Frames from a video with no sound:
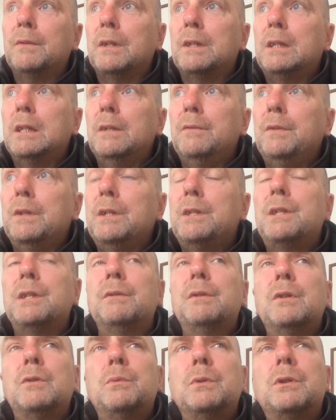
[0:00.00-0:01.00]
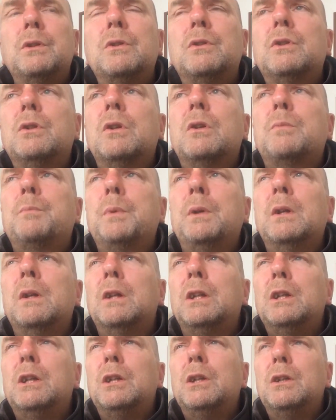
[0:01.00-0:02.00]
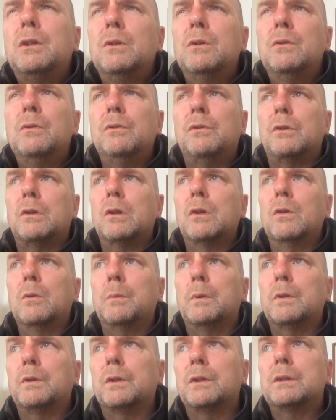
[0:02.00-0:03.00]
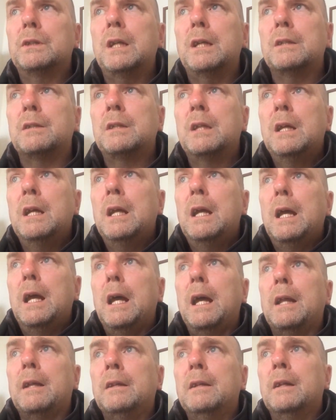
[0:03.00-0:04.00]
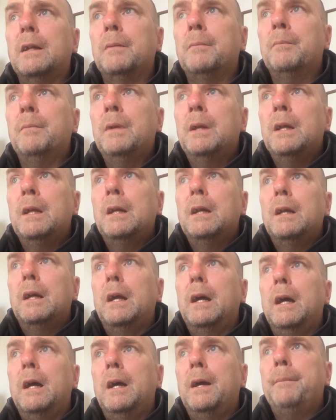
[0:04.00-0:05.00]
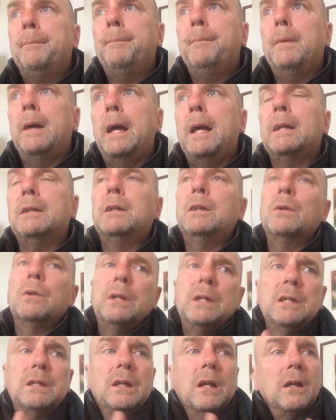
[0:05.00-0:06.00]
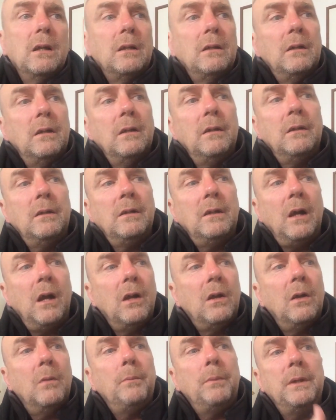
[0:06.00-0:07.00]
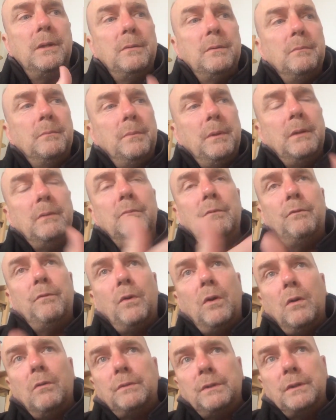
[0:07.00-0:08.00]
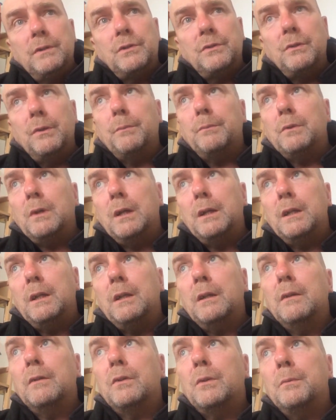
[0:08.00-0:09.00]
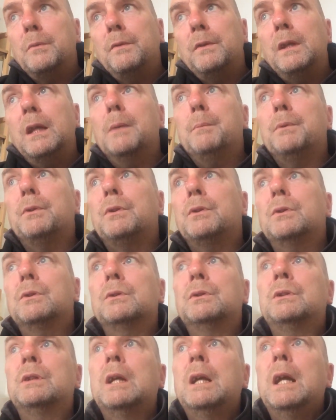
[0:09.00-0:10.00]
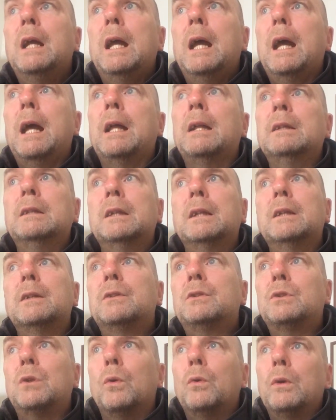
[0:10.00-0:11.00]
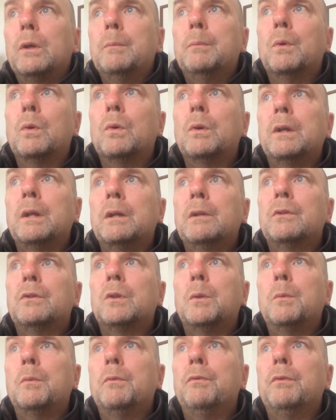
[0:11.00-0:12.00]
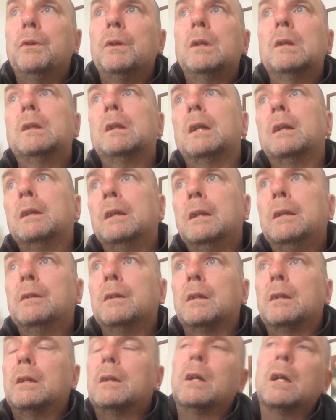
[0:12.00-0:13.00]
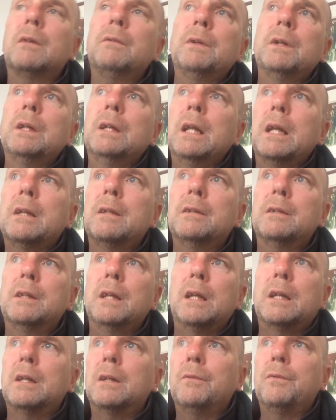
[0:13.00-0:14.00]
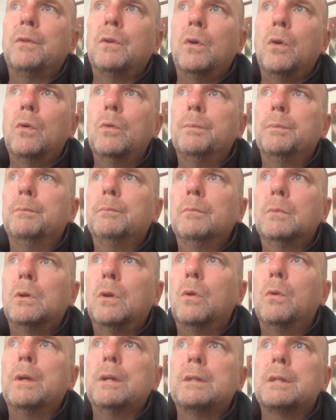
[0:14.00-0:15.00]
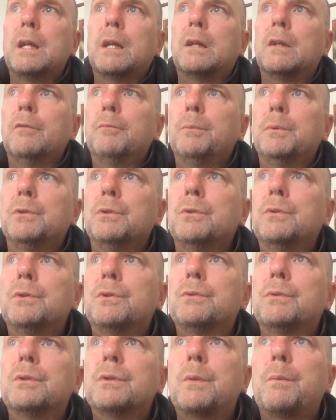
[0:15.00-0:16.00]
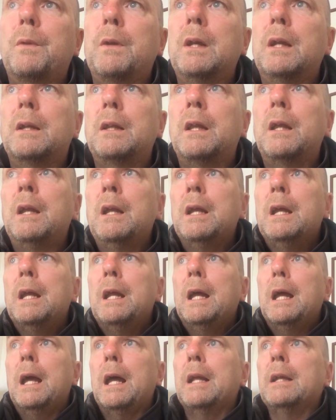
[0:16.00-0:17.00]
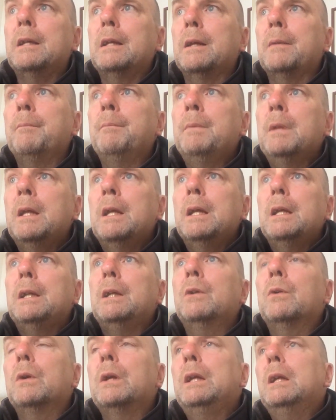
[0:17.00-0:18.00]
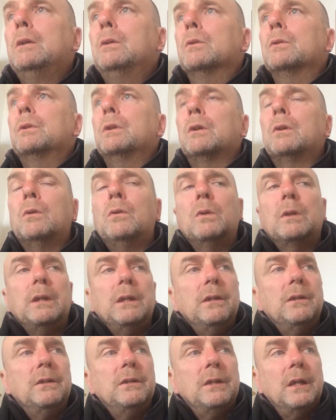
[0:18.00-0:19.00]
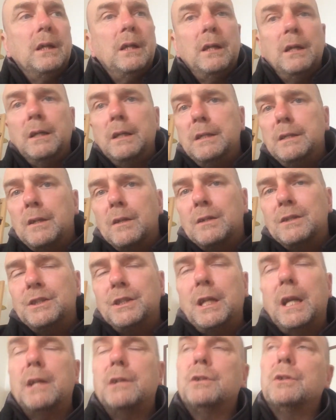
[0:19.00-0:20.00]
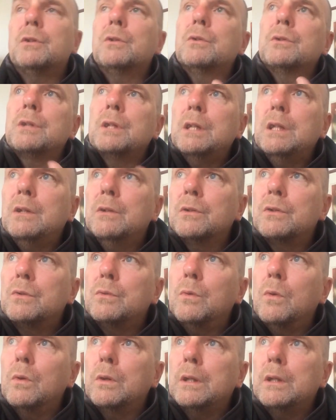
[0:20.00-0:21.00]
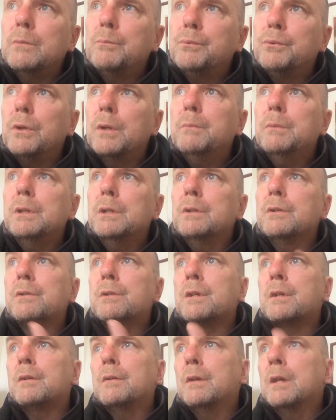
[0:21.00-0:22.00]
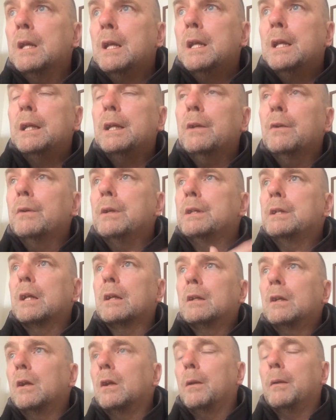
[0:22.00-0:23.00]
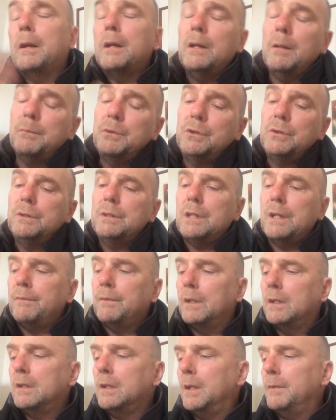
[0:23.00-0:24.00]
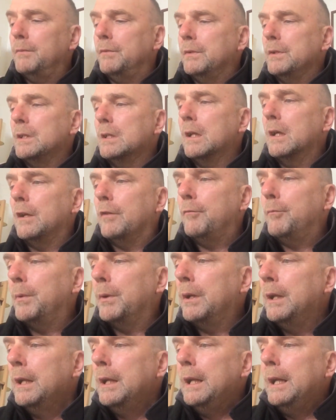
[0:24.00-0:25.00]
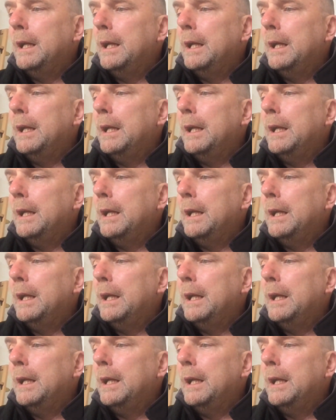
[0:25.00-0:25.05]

of the T V series, which has just been a huge global success, and um, um, and you know, he's got caught up. He's been involved in script writing some of the episodes and uh, storyboarding some of it, and he's a kind of an executive co co-executive producer or something like that. And um, you know, he goes on all these. Uh, he's on chat shows, and he goes to all these premieres, and you know, he's got. And I'm sure he's having the time of his life, but